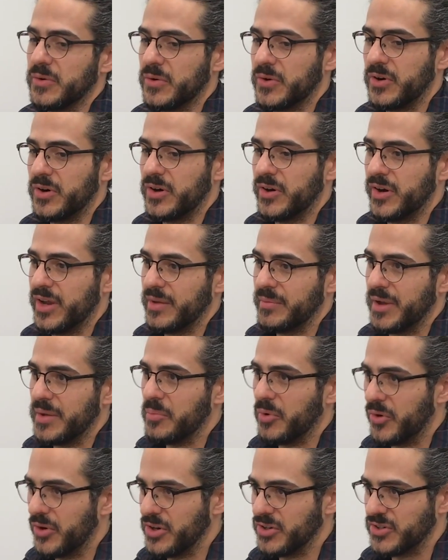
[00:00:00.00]
or am
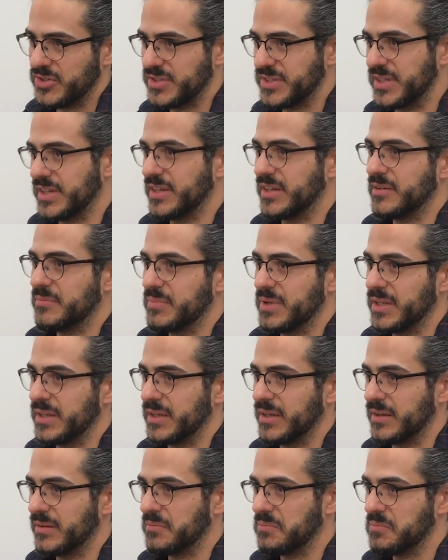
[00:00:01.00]
I more interested in
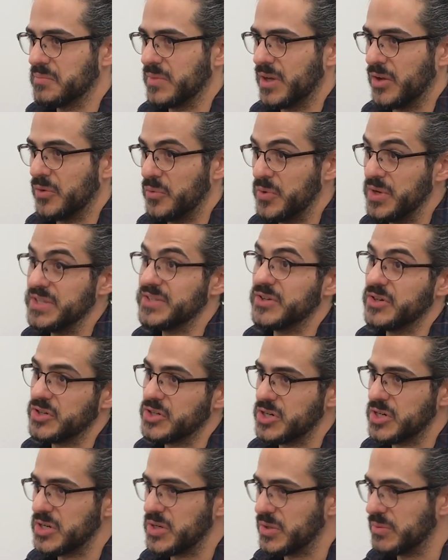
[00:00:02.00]
being a
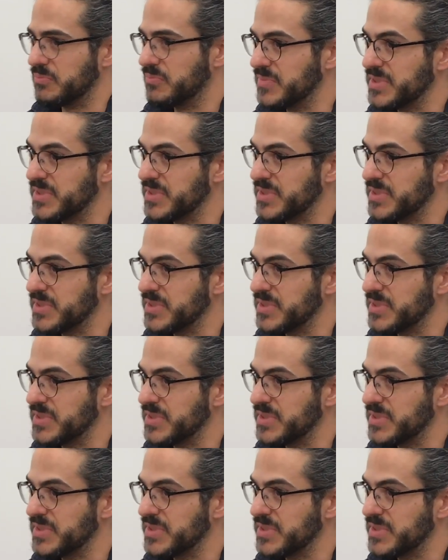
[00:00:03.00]
researcher,